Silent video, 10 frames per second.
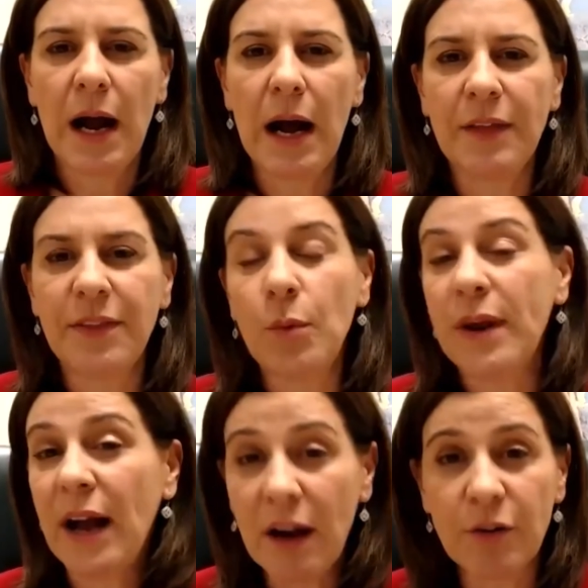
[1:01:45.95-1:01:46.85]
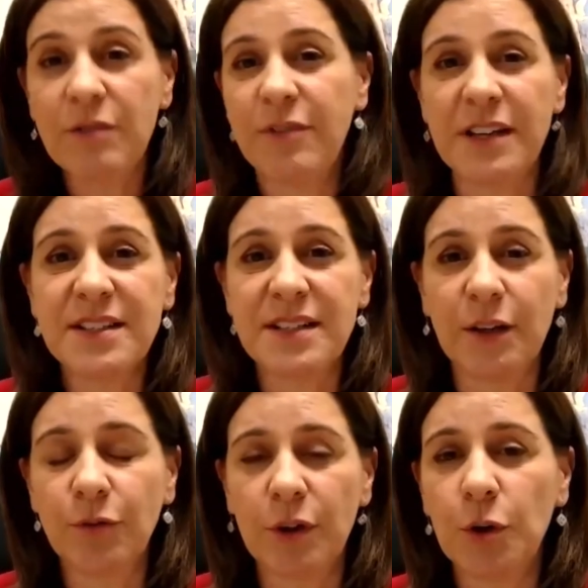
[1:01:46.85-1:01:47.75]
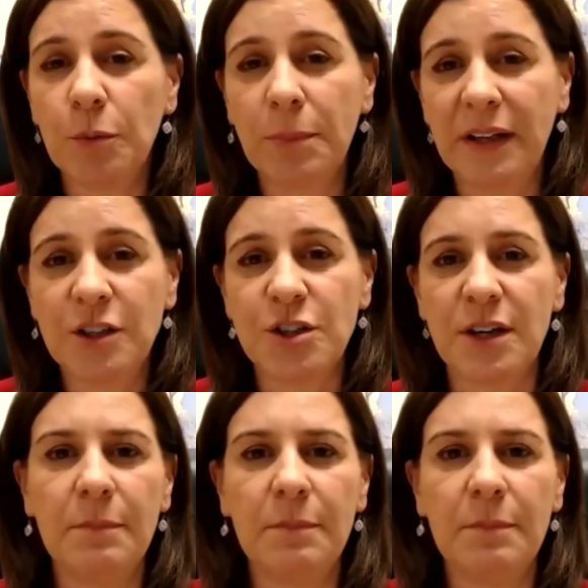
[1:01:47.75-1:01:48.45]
that we are investing in renewable energy.